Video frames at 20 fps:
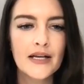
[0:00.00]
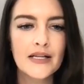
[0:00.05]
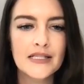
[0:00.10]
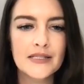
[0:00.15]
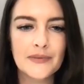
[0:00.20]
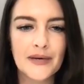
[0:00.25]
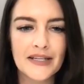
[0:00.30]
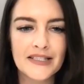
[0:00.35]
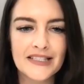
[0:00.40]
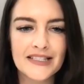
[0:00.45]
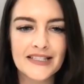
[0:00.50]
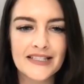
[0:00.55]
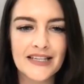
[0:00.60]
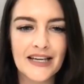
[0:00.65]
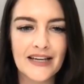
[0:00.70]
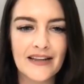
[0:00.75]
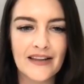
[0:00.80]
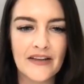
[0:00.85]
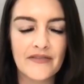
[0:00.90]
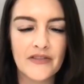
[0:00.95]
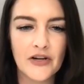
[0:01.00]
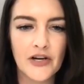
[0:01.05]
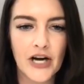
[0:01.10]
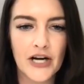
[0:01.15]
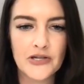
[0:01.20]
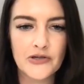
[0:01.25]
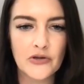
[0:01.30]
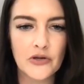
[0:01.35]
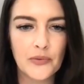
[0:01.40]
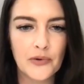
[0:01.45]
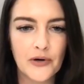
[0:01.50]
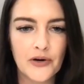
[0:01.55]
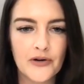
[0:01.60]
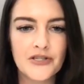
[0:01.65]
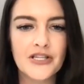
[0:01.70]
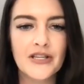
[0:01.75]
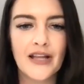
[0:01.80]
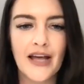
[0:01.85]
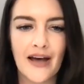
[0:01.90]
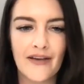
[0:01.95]
Francis says, I love the gradual
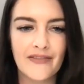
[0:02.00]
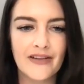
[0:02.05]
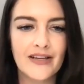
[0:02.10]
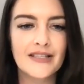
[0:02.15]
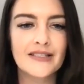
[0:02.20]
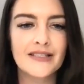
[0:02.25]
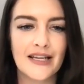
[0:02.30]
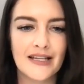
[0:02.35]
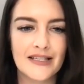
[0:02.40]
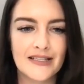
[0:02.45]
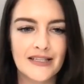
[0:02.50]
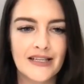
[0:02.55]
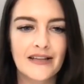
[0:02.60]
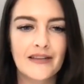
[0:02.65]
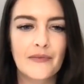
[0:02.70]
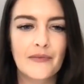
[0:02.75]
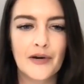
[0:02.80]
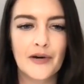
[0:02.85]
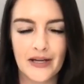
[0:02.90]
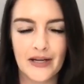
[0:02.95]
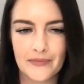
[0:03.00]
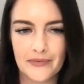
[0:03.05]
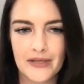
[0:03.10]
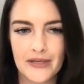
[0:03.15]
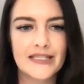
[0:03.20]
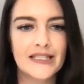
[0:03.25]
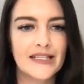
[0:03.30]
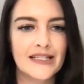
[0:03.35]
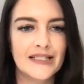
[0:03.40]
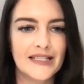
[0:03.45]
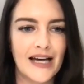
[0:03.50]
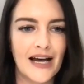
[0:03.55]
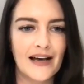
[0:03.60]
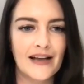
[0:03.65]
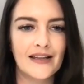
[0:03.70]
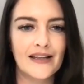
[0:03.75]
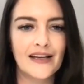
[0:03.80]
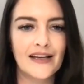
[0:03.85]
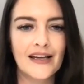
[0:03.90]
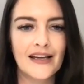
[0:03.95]
approach and the evidence testing in the marketplace.
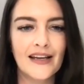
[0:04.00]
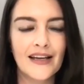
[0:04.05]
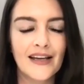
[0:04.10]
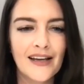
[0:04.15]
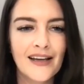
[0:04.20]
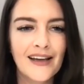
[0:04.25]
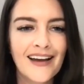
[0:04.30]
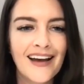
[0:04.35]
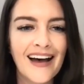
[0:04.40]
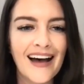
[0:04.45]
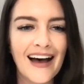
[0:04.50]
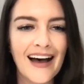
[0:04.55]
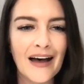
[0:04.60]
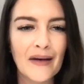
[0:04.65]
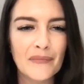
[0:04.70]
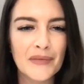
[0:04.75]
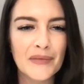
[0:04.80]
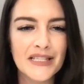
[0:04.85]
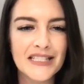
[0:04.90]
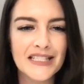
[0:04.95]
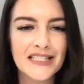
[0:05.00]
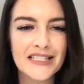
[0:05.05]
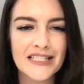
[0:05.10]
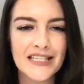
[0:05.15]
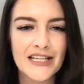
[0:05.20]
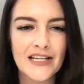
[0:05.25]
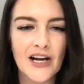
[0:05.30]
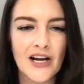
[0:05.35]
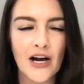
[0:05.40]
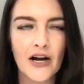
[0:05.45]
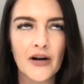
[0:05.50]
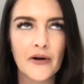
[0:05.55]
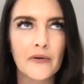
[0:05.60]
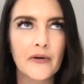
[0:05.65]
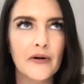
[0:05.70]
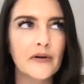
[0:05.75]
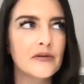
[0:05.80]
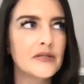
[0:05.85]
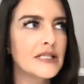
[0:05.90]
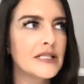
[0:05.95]
Exactly. It's a TR
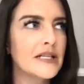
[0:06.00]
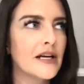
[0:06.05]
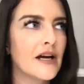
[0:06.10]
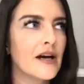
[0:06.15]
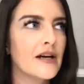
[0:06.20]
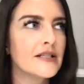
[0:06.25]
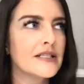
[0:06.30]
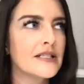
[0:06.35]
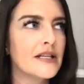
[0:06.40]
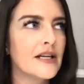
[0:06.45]
quote, TR.